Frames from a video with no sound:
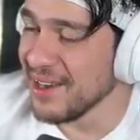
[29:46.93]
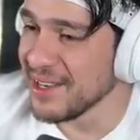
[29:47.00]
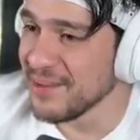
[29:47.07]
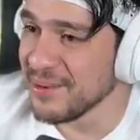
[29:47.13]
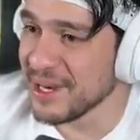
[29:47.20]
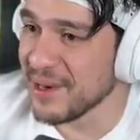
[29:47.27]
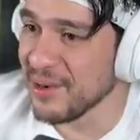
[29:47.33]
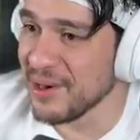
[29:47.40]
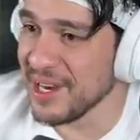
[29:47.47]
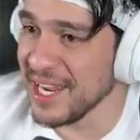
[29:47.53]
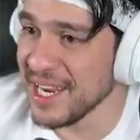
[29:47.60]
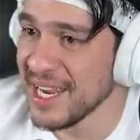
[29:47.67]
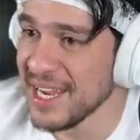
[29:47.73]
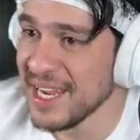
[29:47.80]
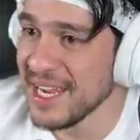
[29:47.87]
Oh, you're
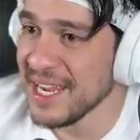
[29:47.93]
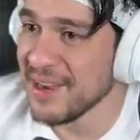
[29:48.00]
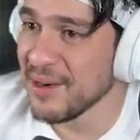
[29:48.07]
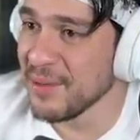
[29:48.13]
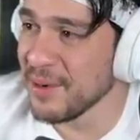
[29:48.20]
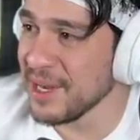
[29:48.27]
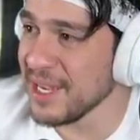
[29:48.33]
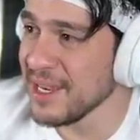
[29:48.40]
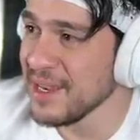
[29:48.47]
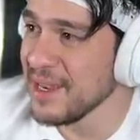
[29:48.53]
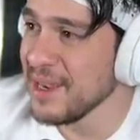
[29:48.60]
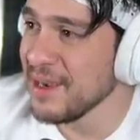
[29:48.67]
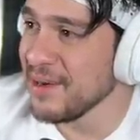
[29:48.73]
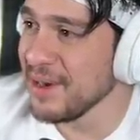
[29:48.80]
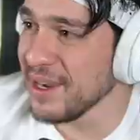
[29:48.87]
recording? Yeah, what's what up?
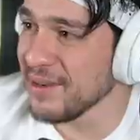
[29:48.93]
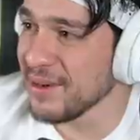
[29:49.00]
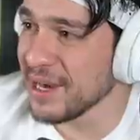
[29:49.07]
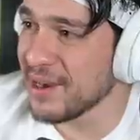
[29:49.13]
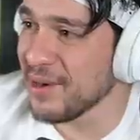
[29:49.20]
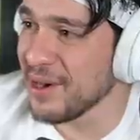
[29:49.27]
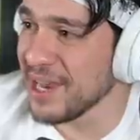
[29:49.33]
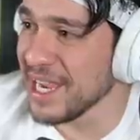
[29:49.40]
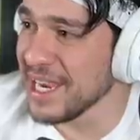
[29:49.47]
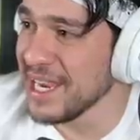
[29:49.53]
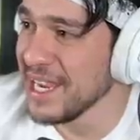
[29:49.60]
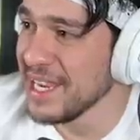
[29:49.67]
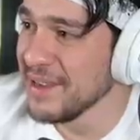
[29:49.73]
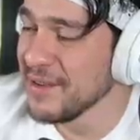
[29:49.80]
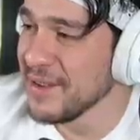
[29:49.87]
what are you
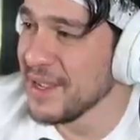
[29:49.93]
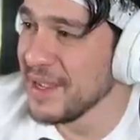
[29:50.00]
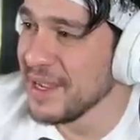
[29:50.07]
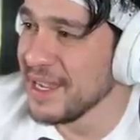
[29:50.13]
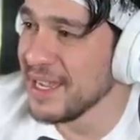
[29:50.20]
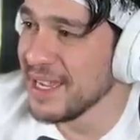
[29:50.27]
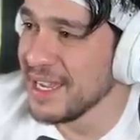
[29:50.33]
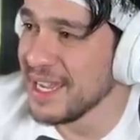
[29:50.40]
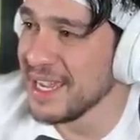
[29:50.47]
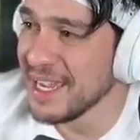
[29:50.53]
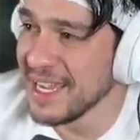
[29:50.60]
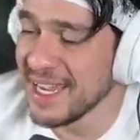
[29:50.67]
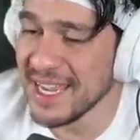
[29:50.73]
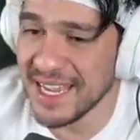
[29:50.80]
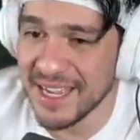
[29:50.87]
recording? Uh, Little
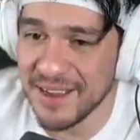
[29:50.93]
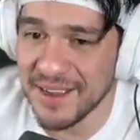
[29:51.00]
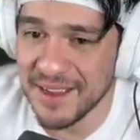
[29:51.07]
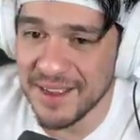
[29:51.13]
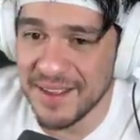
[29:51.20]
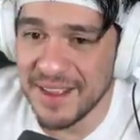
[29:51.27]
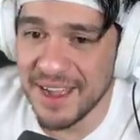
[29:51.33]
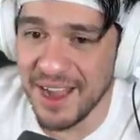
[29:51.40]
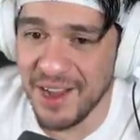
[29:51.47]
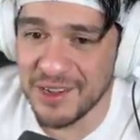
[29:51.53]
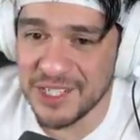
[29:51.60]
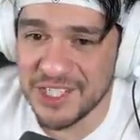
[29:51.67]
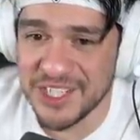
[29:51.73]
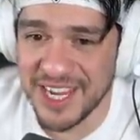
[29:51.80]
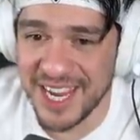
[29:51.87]
Nightmares. Why, what's up?
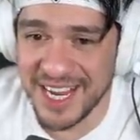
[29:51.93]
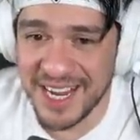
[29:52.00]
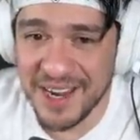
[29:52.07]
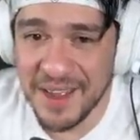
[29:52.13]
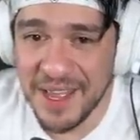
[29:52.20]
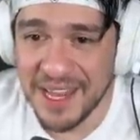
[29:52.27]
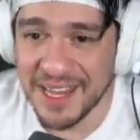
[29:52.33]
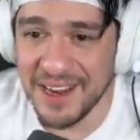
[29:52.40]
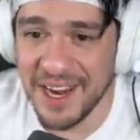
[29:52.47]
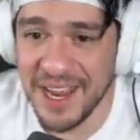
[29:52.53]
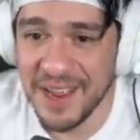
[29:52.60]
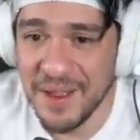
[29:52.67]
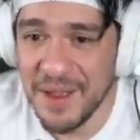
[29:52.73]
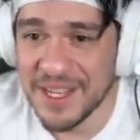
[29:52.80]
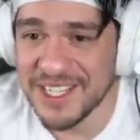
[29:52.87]
Oh,
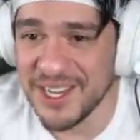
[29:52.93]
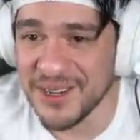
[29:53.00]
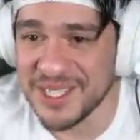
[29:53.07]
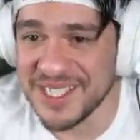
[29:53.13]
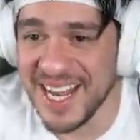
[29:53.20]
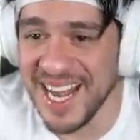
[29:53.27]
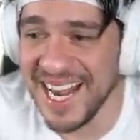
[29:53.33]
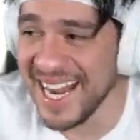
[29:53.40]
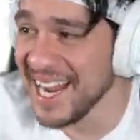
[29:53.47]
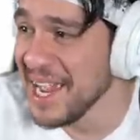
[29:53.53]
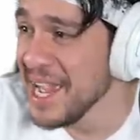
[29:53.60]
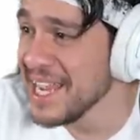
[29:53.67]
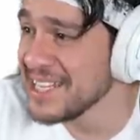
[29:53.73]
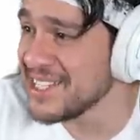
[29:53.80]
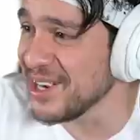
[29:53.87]
shit! Juicy!
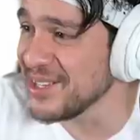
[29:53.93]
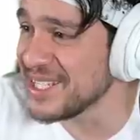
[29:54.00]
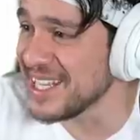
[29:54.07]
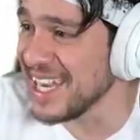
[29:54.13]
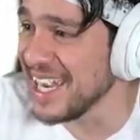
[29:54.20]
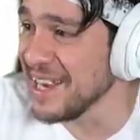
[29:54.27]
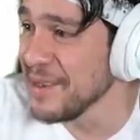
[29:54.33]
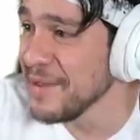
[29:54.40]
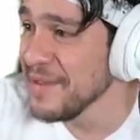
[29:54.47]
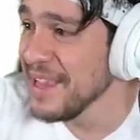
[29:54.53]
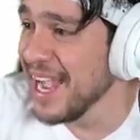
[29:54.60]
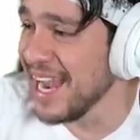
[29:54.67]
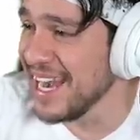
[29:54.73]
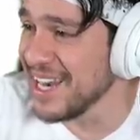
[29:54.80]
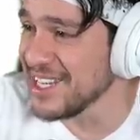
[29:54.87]
Why? Juicy!
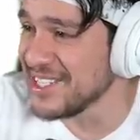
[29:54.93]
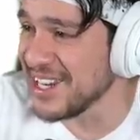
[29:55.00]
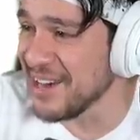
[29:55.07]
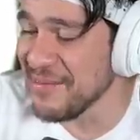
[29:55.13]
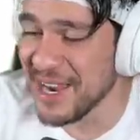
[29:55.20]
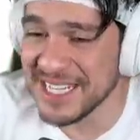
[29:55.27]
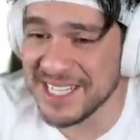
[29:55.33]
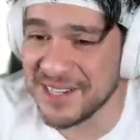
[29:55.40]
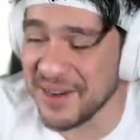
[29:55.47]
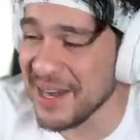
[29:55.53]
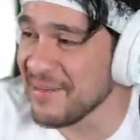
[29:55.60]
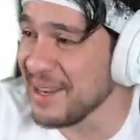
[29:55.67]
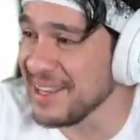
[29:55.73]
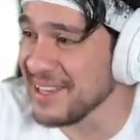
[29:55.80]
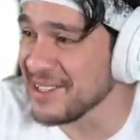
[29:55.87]
I need to share my
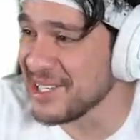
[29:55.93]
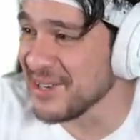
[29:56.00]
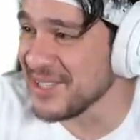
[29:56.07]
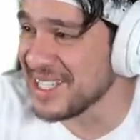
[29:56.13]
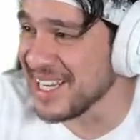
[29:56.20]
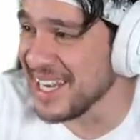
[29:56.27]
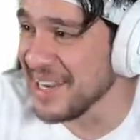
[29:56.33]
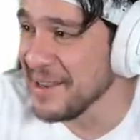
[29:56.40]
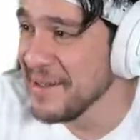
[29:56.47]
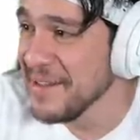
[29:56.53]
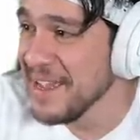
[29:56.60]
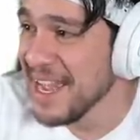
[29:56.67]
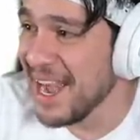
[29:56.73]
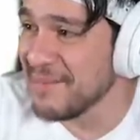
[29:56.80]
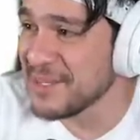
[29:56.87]
screen with you, Juicy!
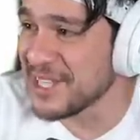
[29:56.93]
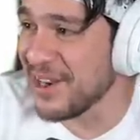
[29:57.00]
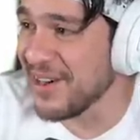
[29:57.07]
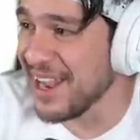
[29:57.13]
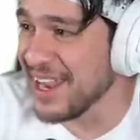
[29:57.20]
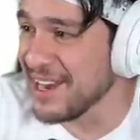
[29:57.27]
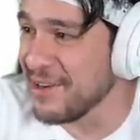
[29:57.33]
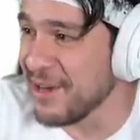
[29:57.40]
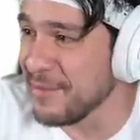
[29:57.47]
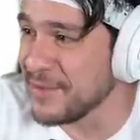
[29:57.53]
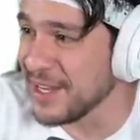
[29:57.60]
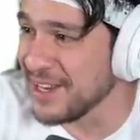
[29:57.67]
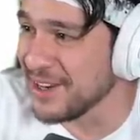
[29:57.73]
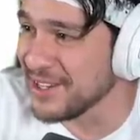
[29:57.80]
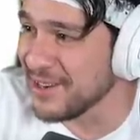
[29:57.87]
Okay. I'm sorry I
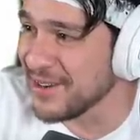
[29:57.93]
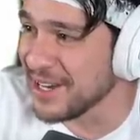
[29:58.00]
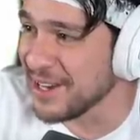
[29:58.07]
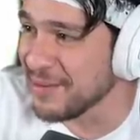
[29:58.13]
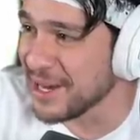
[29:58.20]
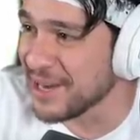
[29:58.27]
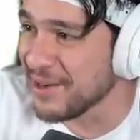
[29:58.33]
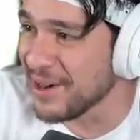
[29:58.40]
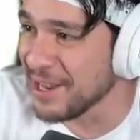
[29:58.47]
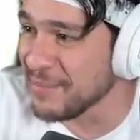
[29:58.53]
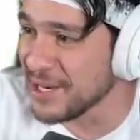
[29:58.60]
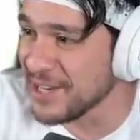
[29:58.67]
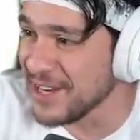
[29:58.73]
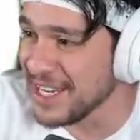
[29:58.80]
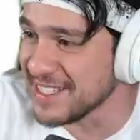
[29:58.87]
interrupted you during your recording,
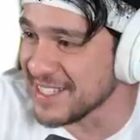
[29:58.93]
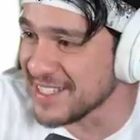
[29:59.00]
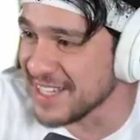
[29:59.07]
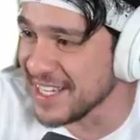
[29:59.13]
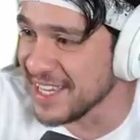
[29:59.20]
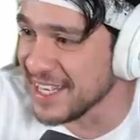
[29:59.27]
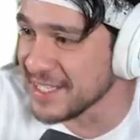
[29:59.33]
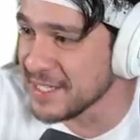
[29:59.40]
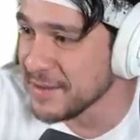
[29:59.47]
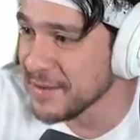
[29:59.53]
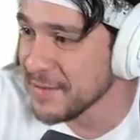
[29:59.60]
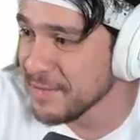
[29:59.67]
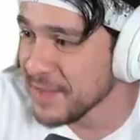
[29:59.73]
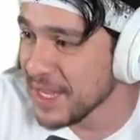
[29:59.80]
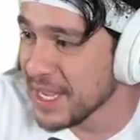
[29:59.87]
but you need to see this.
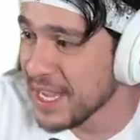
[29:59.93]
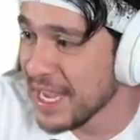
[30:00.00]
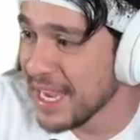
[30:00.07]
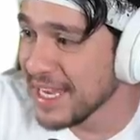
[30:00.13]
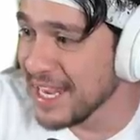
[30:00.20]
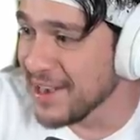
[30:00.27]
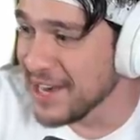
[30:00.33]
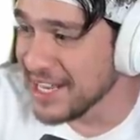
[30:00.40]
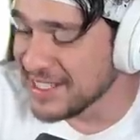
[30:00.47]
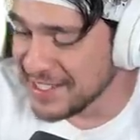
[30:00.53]
No, no, no, You yeah.